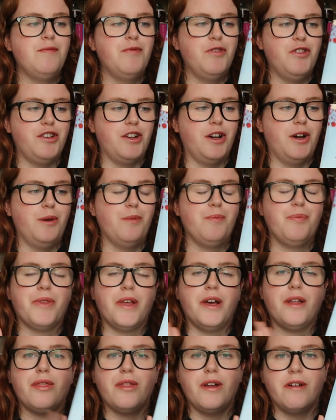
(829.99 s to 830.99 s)
So
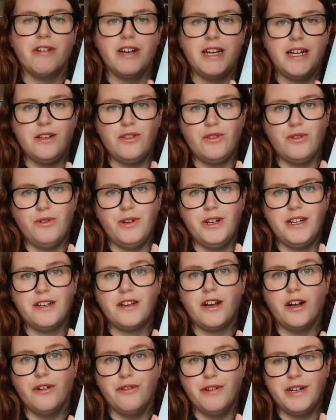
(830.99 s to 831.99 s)
I thoroughly enjoyed
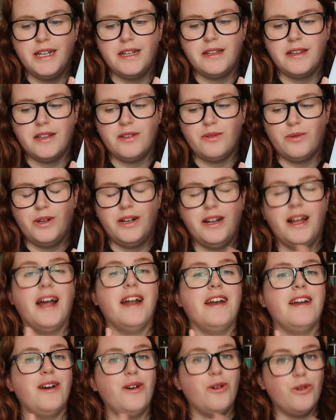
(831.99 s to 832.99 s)
co-reading this one,
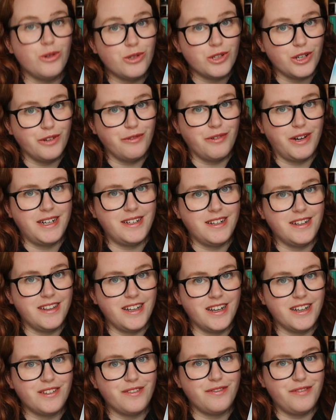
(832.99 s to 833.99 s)
and I also rated
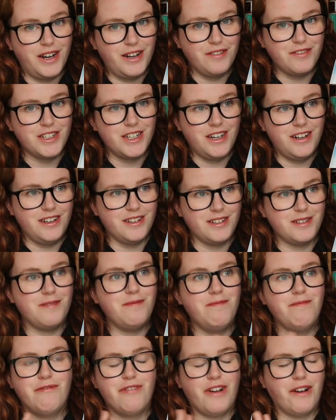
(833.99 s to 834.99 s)
this 5 stars,
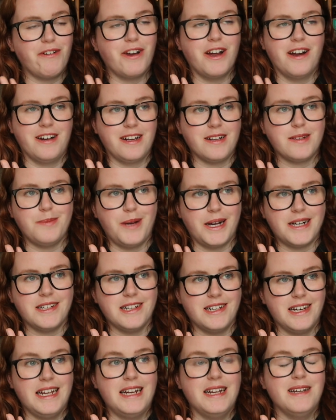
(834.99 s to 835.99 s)
very
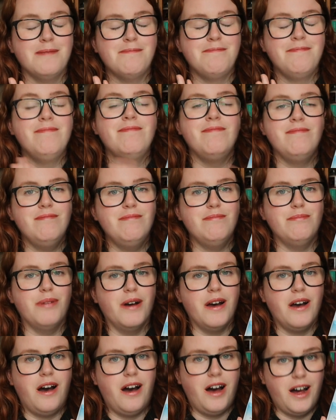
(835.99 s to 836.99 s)
unexpectedly,
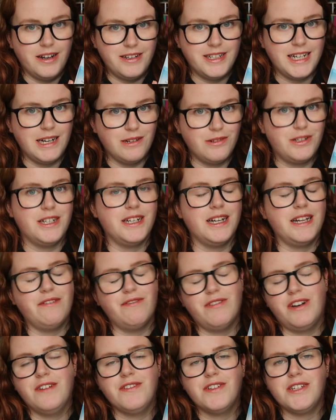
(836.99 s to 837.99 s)
but undoubtedly 5